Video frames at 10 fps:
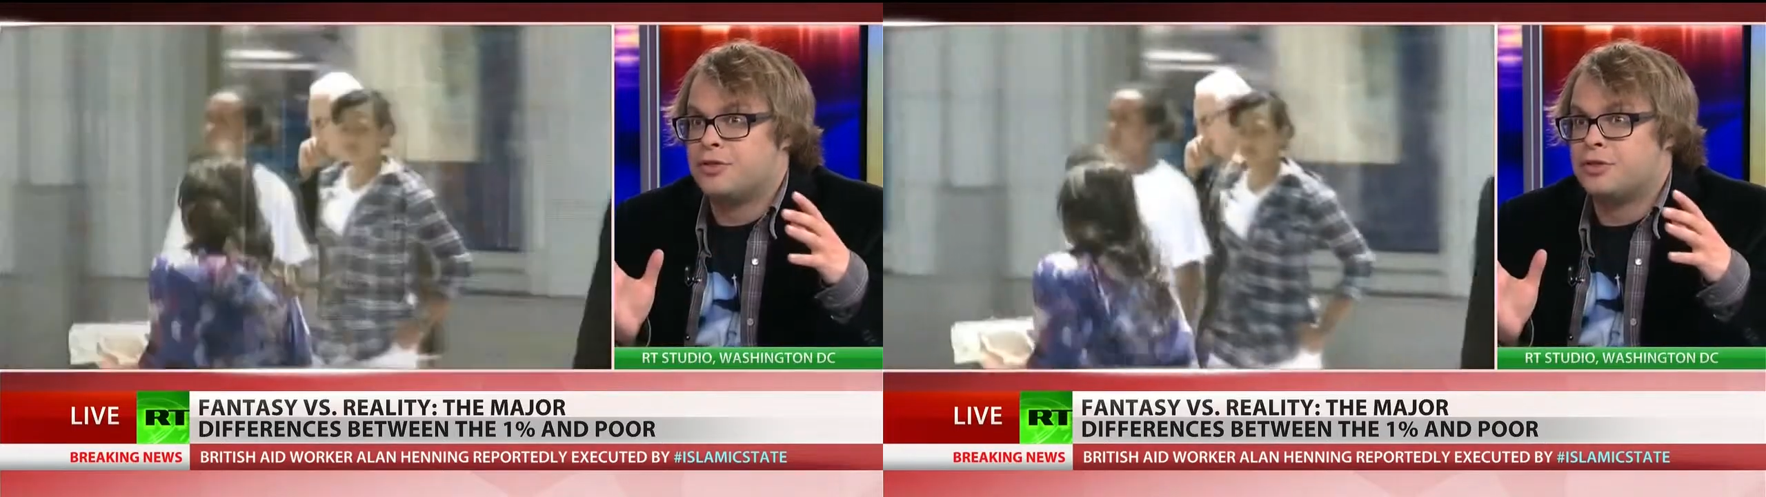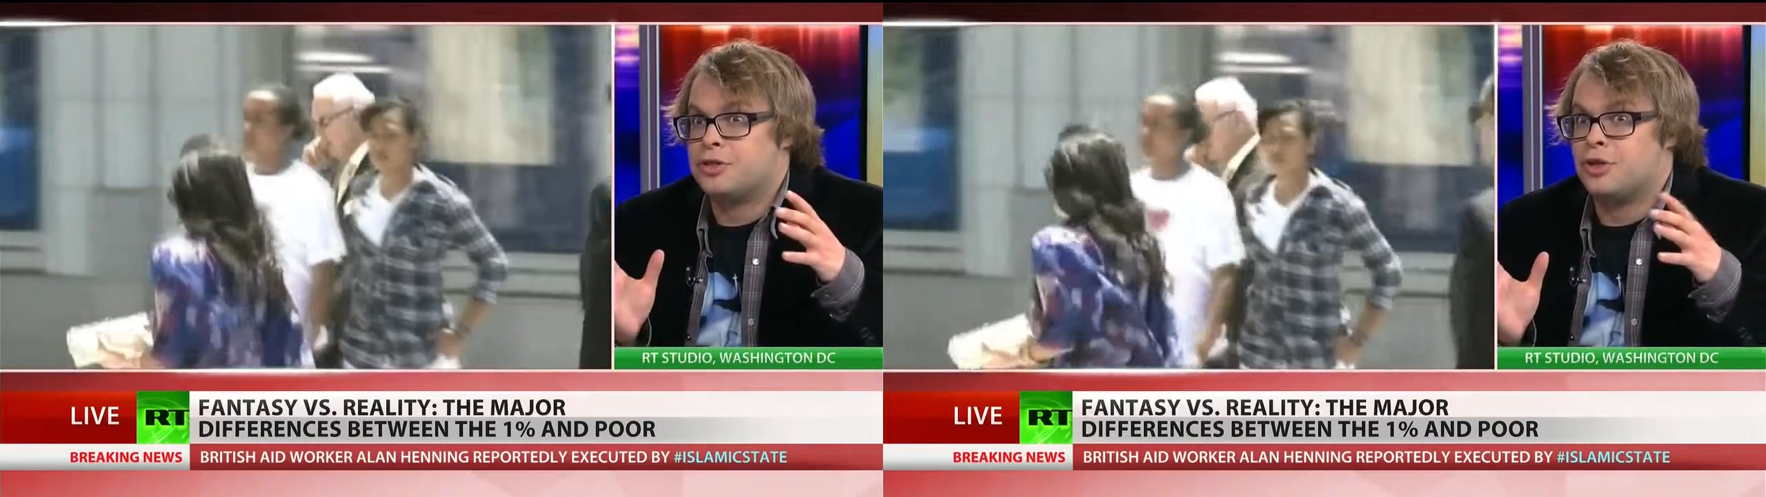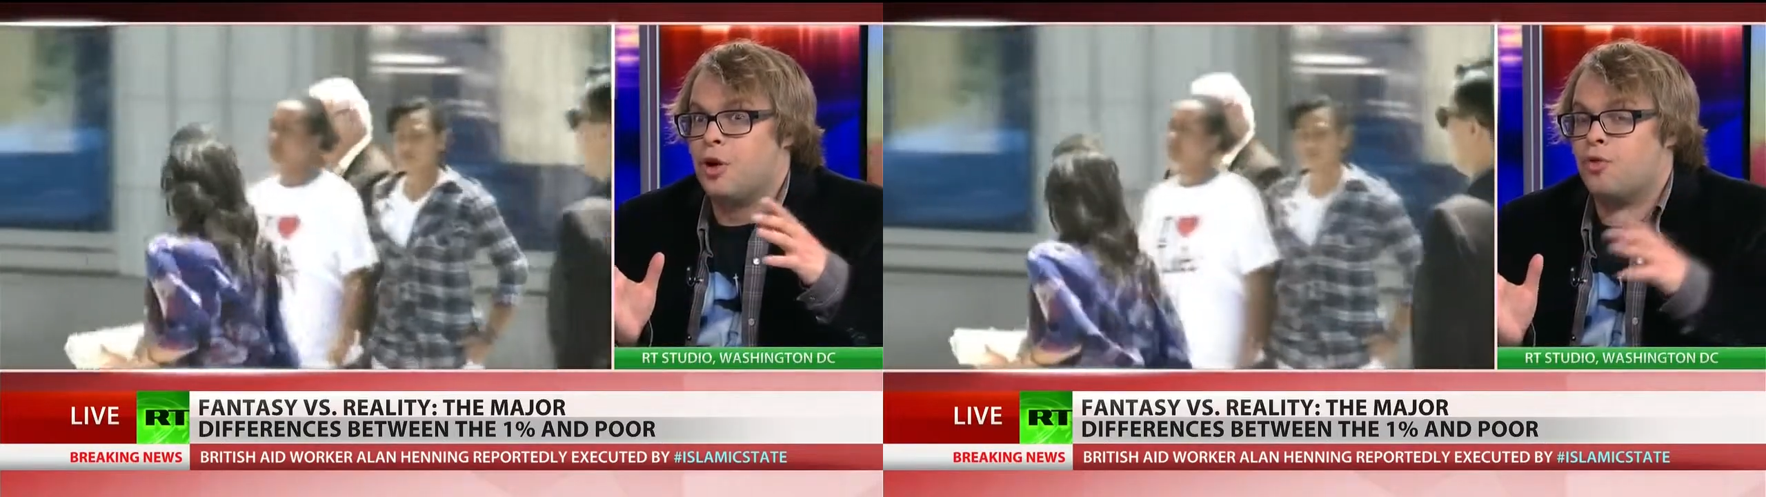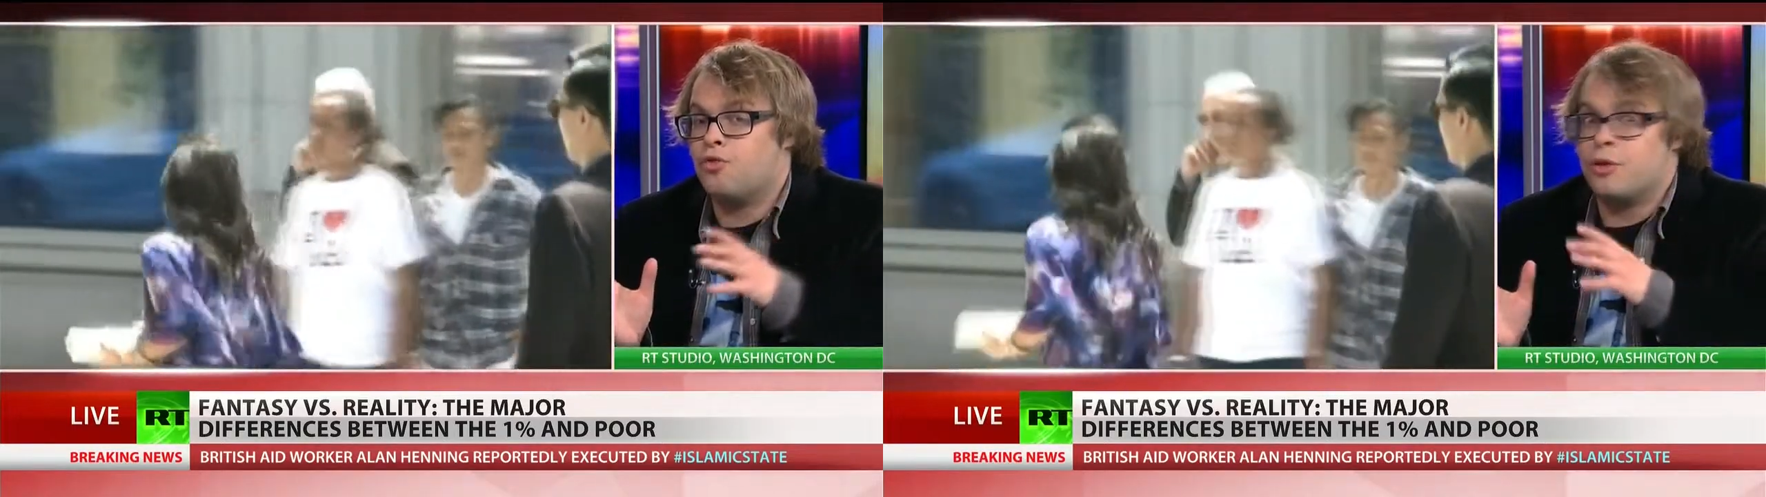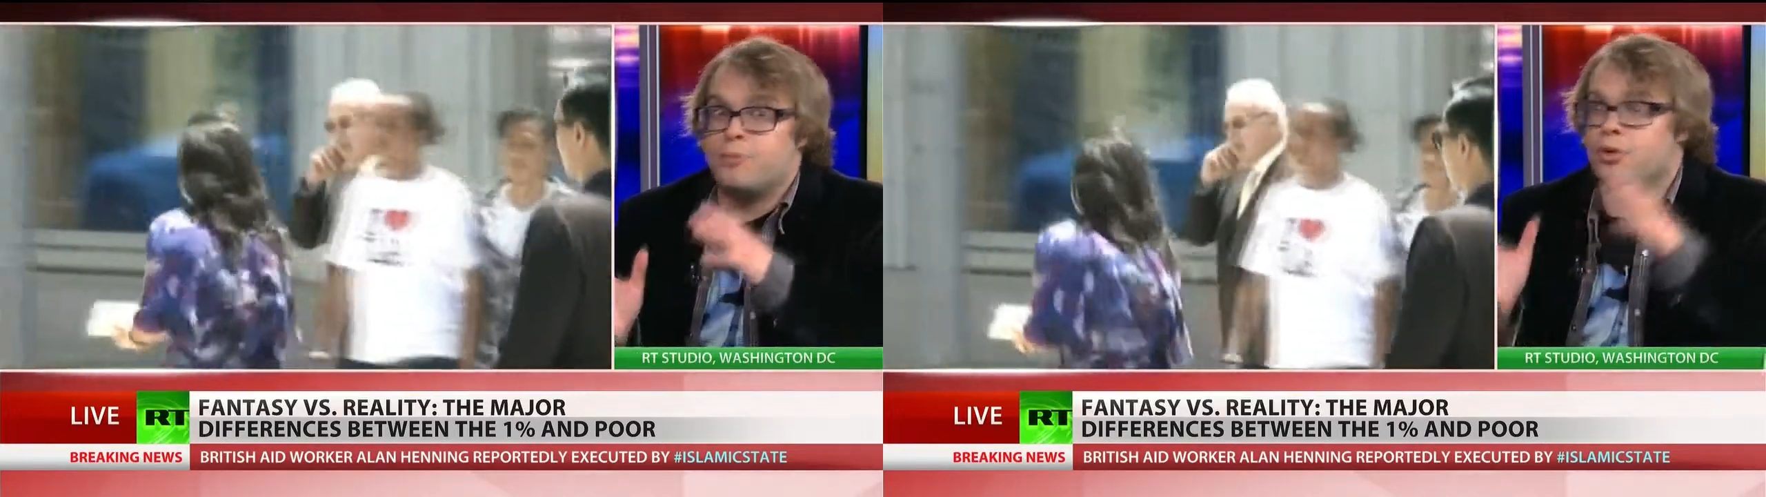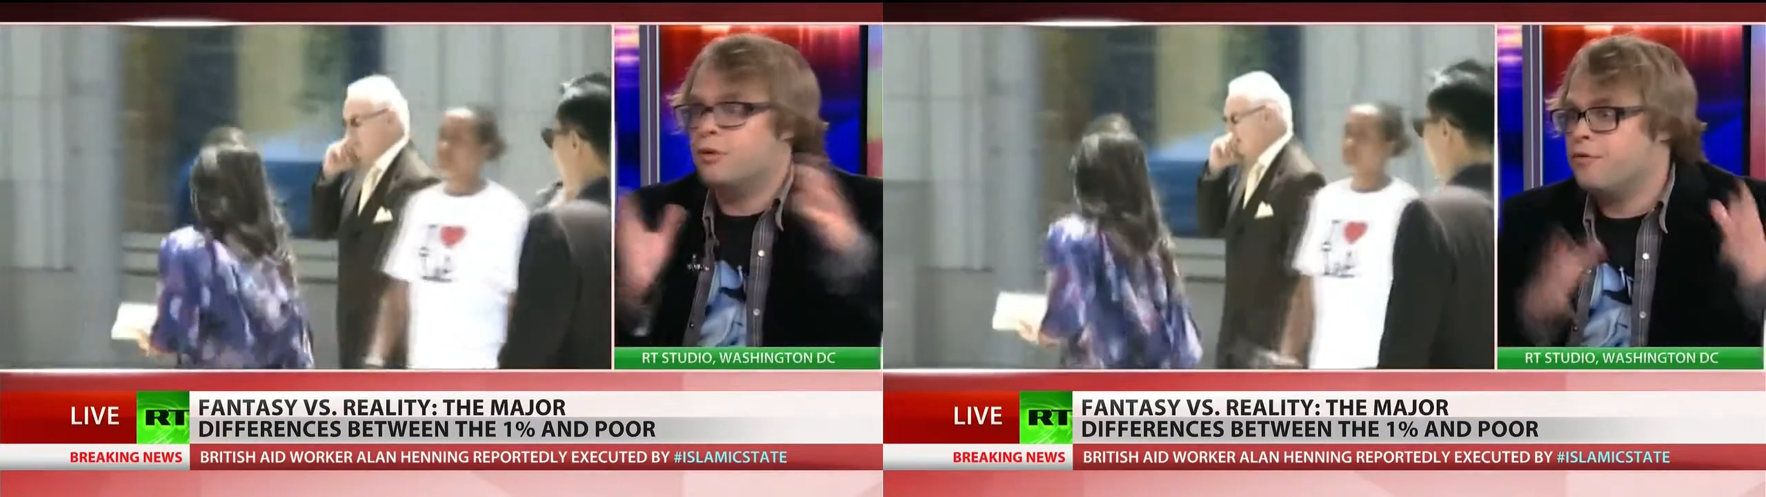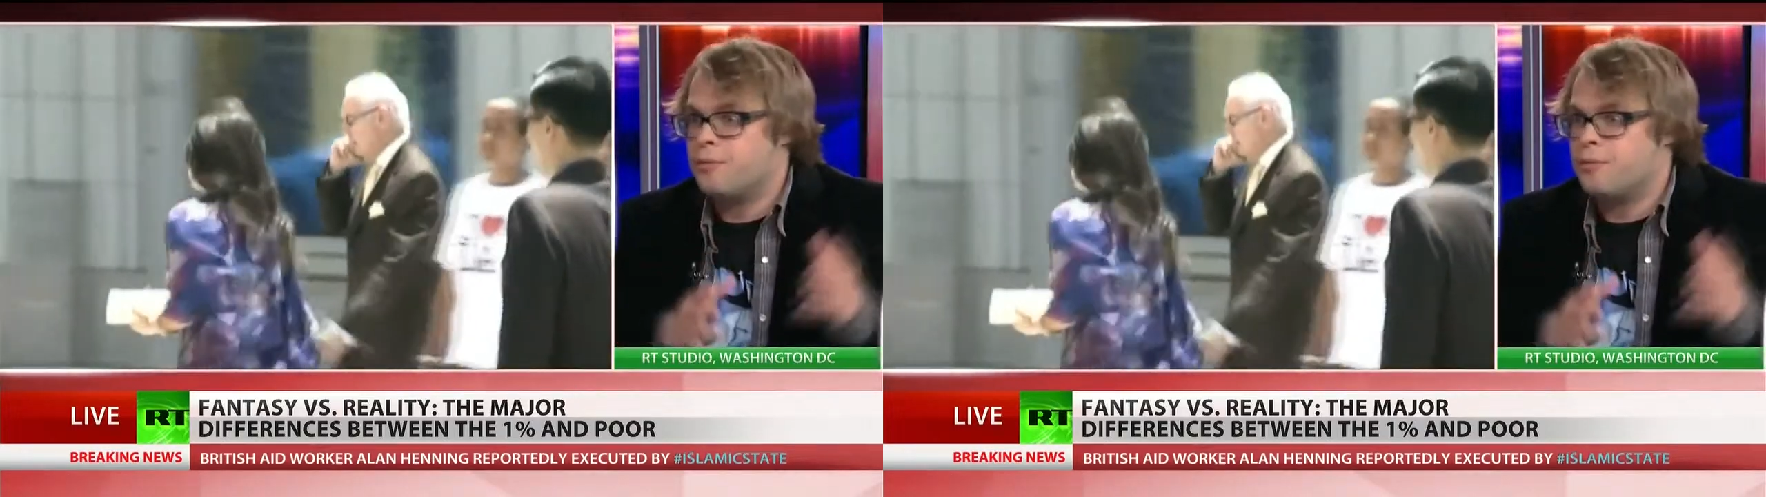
are so removed